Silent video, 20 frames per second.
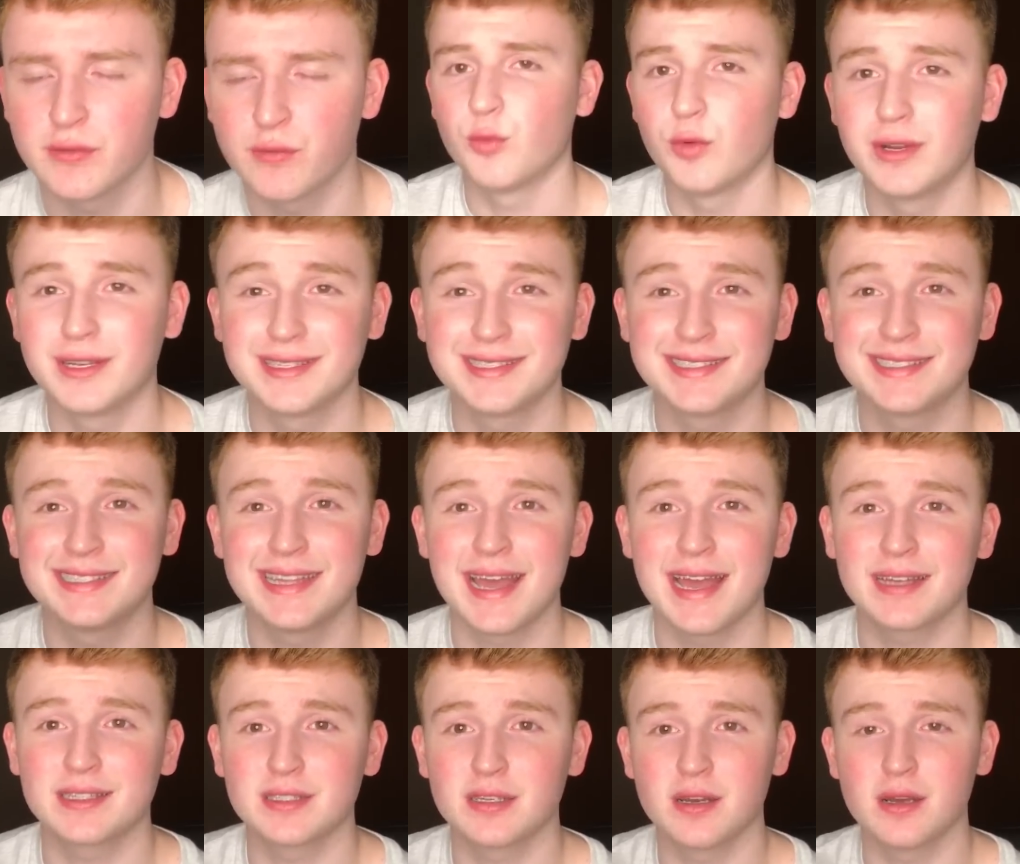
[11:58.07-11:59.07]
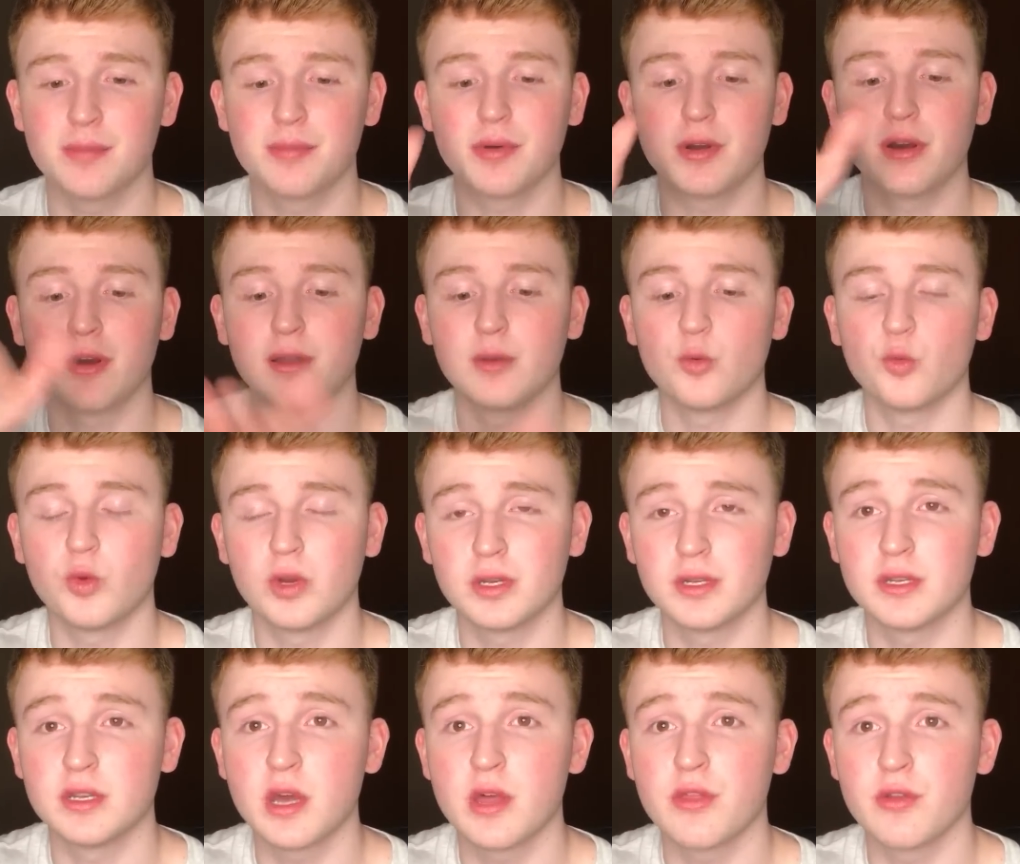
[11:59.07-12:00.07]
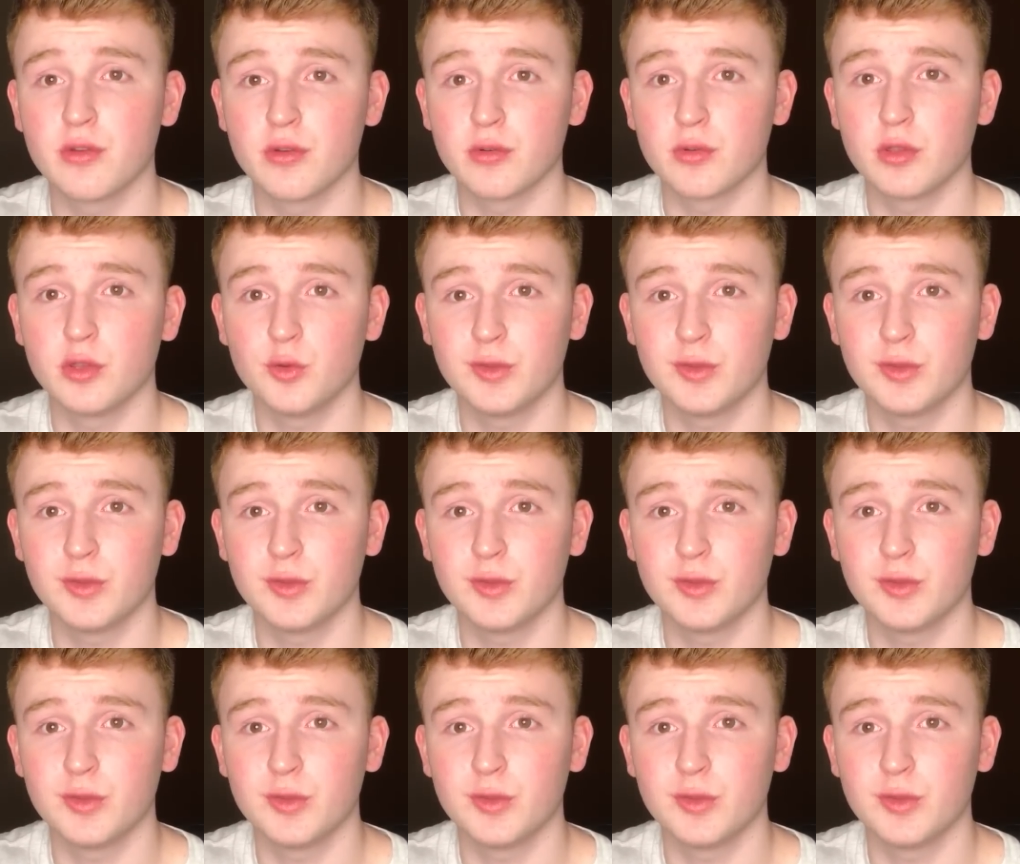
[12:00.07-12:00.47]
If one is stacked up on one another,